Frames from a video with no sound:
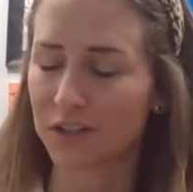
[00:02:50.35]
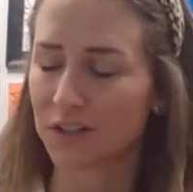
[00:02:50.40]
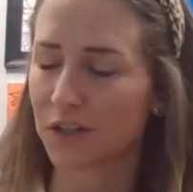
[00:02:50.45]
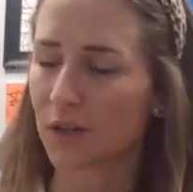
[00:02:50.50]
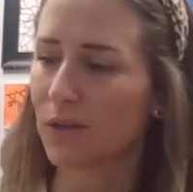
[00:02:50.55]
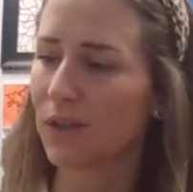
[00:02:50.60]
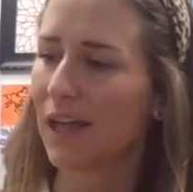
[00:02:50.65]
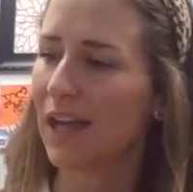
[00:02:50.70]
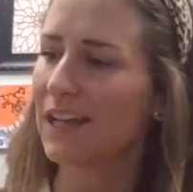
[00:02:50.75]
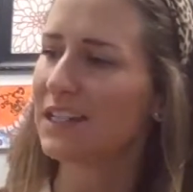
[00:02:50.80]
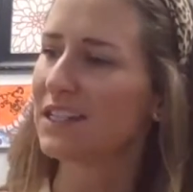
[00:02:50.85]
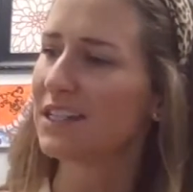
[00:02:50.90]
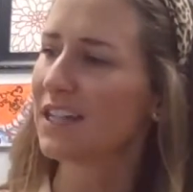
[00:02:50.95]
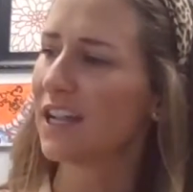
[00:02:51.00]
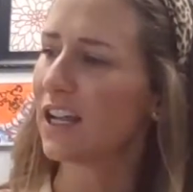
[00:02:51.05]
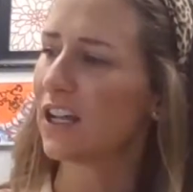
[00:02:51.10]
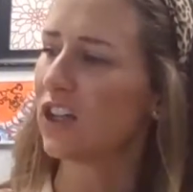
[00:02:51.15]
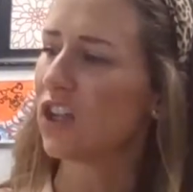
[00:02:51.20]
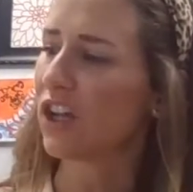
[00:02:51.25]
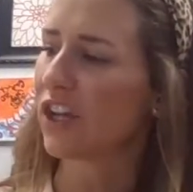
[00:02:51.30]
So let's
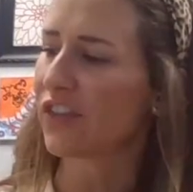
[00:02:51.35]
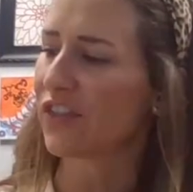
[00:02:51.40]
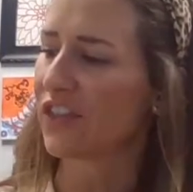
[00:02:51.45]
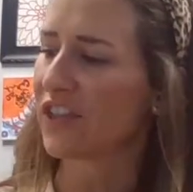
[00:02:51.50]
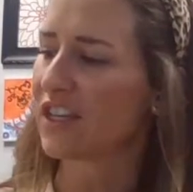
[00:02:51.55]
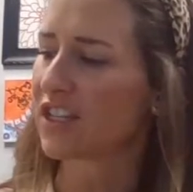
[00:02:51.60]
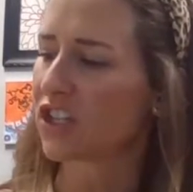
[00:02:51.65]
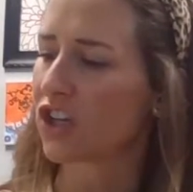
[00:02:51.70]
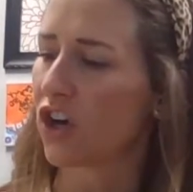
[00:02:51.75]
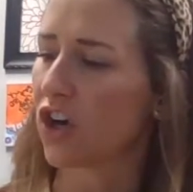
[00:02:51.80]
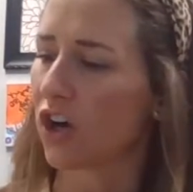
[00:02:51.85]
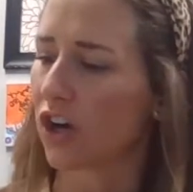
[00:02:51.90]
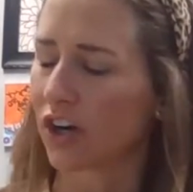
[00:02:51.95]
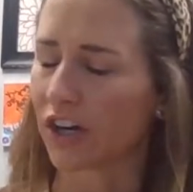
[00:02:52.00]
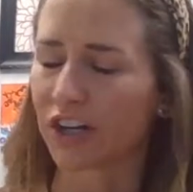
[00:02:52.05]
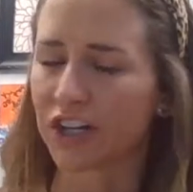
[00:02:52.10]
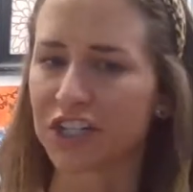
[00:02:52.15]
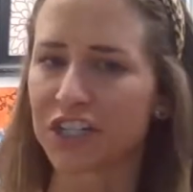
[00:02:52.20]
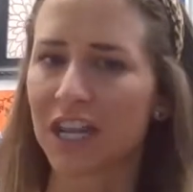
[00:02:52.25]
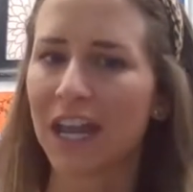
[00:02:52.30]
take a look at these
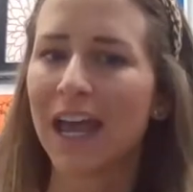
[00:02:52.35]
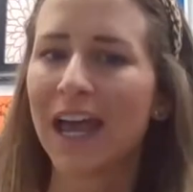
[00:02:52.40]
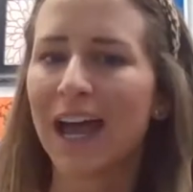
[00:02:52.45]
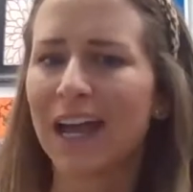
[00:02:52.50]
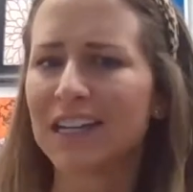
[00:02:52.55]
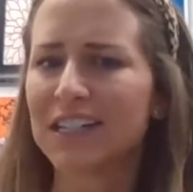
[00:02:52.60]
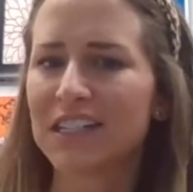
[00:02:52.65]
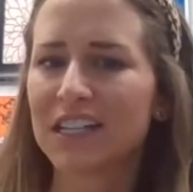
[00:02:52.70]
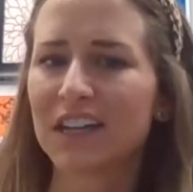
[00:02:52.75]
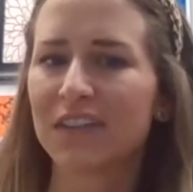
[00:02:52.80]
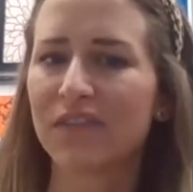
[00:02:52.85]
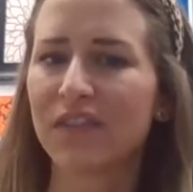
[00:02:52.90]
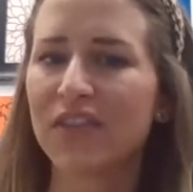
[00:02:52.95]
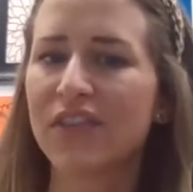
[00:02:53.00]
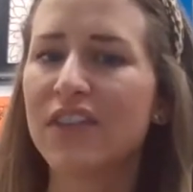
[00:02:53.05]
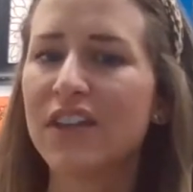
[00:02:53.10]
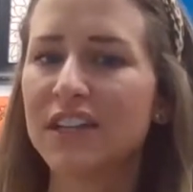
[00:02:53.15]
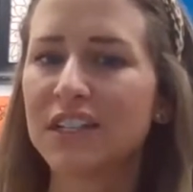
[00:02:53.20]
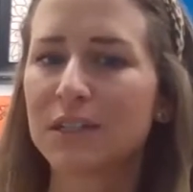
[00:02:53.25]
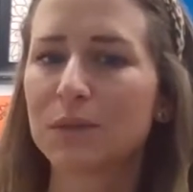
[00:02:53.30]
cards and see if
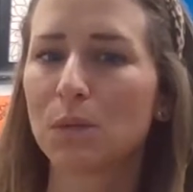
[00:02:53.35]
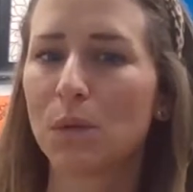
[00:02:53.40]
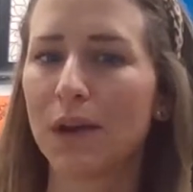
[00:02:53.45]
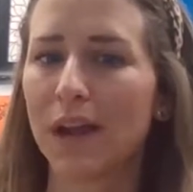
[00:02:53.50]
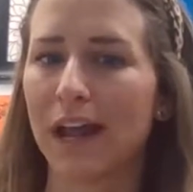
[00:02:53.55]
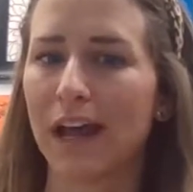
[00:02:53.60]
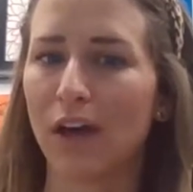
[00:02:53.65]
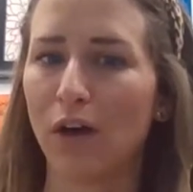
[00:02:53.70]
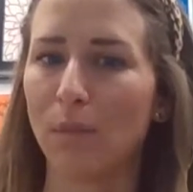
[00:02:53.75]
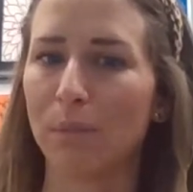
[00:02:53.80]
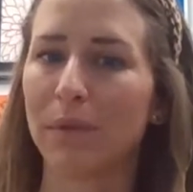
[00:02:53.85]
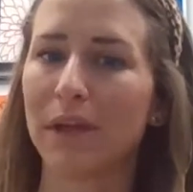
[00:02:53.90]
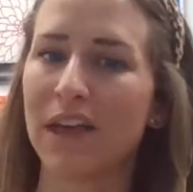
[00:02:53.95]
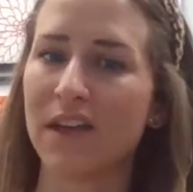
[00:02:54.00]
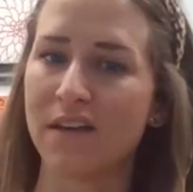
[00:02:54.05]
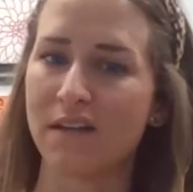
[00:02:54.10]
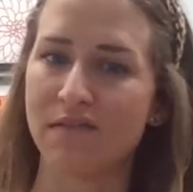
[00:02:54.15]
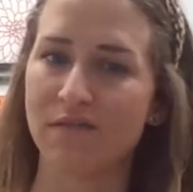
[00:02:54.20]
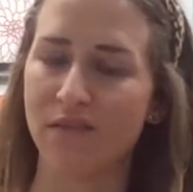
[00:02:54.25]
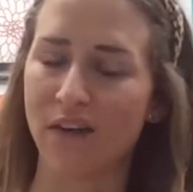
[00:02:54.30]
this would help
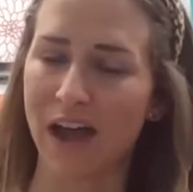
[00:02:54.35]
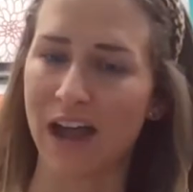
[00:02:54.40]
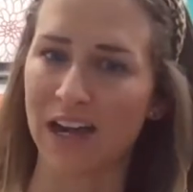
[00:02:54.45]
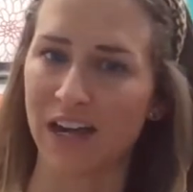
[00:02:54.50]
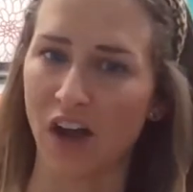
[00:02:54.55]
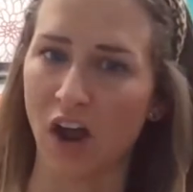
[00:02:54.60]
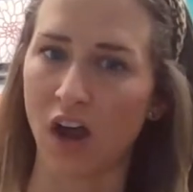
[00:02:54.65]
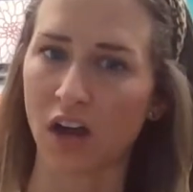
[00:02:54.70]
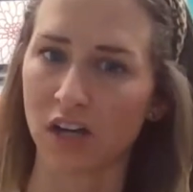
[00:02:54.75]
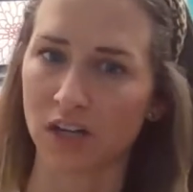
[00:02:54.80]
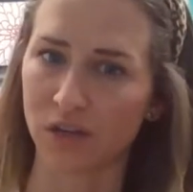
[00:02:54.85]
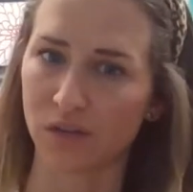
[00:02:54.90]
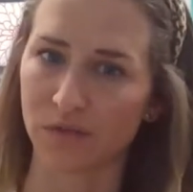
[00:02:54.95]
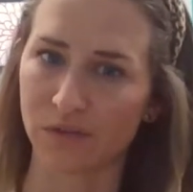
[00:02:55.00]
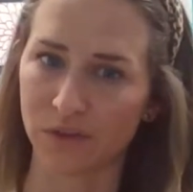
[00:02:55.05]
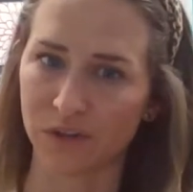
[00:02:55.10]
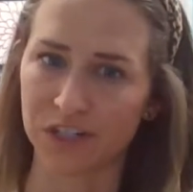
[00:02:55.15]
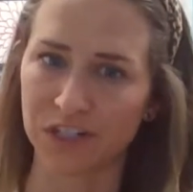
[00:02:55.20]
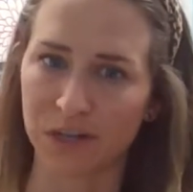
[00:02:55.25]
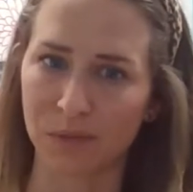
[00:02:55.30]
if I knocked
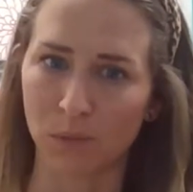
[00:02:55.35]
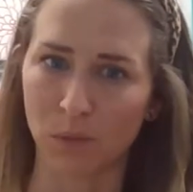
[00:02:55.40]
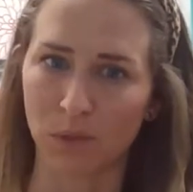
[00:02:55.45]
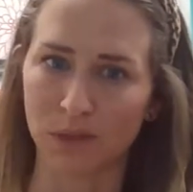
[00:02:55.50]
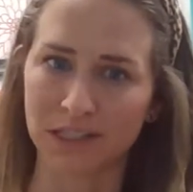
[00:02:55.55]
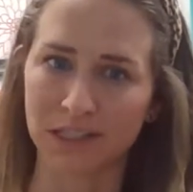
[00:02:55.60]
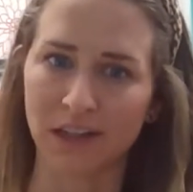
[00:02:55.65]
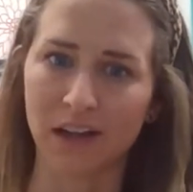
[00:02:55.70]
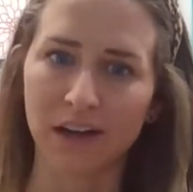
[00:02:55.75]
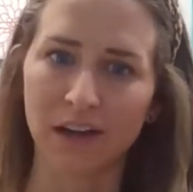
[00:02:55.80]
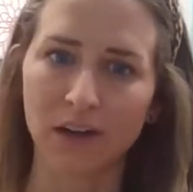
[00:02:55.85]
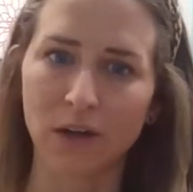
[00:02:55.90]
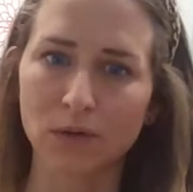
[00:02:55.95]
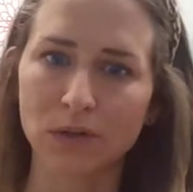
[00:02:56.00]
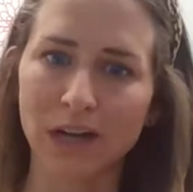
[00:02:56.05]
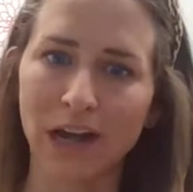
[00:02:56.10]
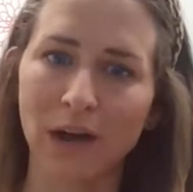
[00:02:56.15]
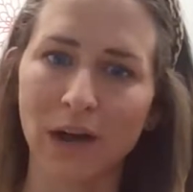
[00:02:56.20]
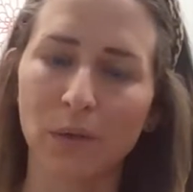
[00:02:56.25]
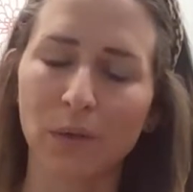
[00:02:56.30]
over someone's Lego
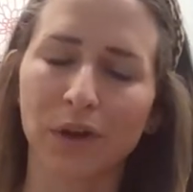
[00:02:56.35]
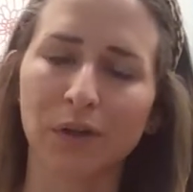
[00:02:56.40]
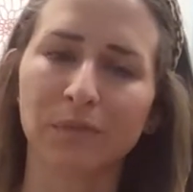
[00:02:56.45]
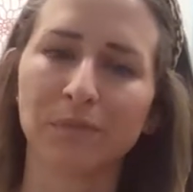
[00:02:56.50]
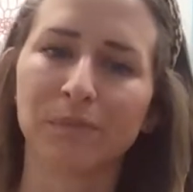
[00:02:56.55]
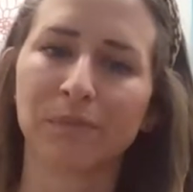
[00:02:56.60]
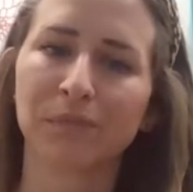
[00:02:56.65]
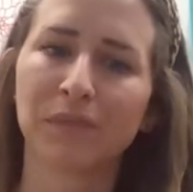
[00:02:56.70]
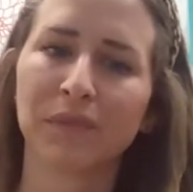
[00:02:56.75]
tower.